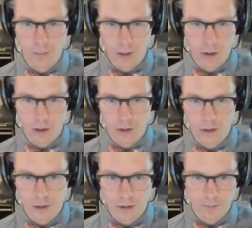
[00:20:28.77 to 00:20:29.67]

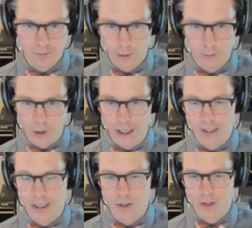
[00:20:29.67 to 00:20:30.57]
computers, full
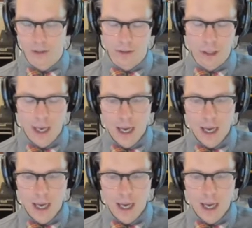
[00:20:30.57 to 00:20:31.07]
processors,